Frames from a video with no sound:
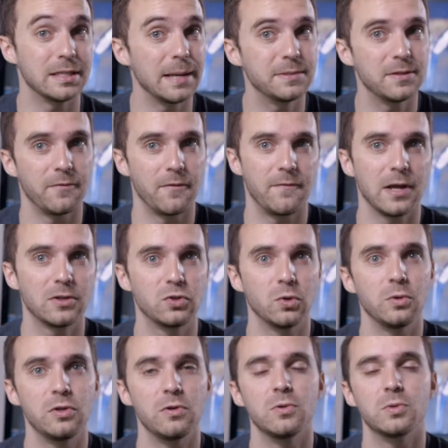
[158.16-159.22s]
types of effects
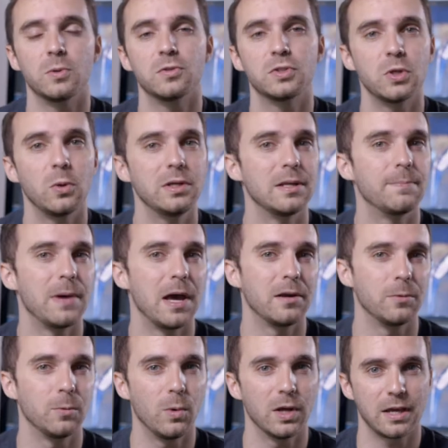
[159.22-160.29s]
you'll use will solely depend
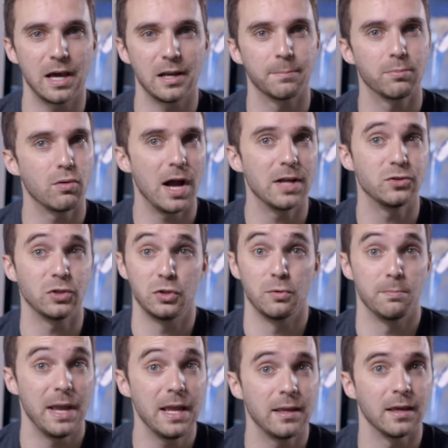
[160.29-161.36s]
on what kind of project
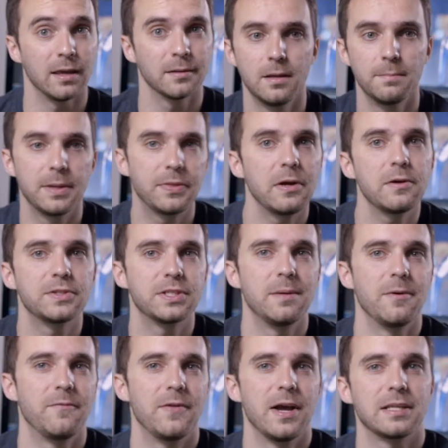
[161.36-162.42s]
you're making, but there are
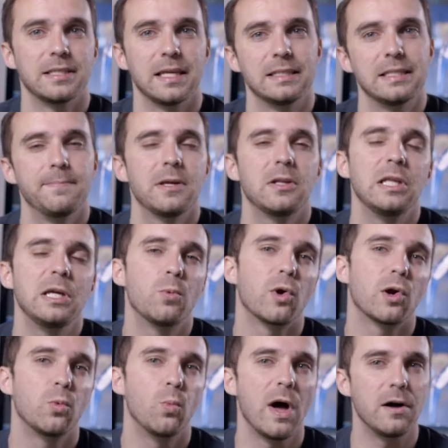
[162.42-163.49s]
some effects that typically
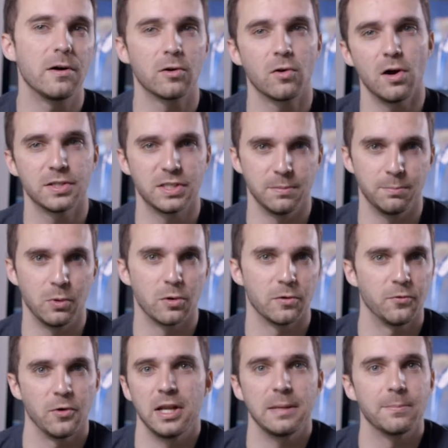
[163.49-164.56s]
work well across the
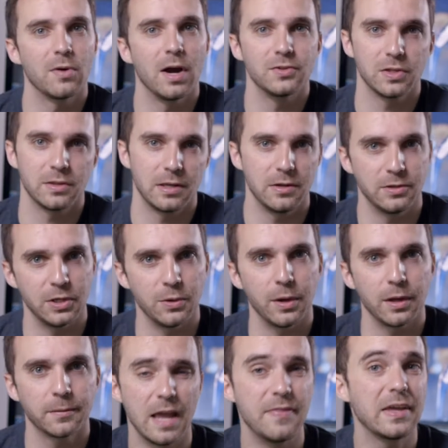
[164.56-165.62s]
board for any project that you're
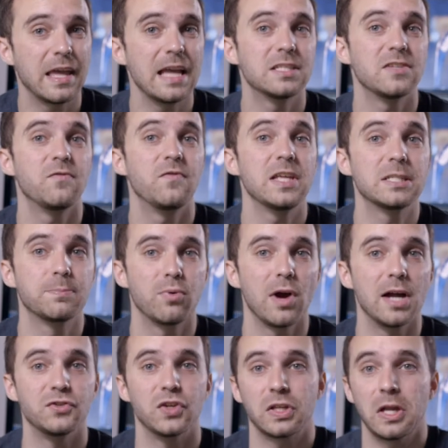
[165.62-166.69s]
doing. In the case of this
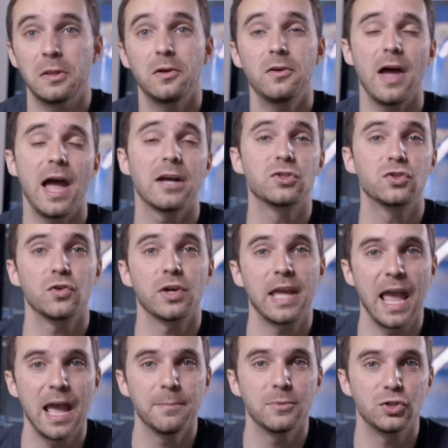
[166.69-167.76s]
project, a little extra
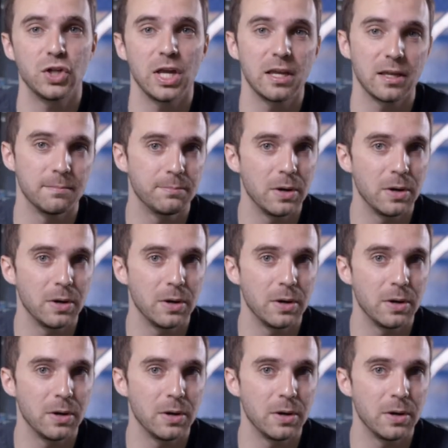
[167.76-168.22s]
camera shake in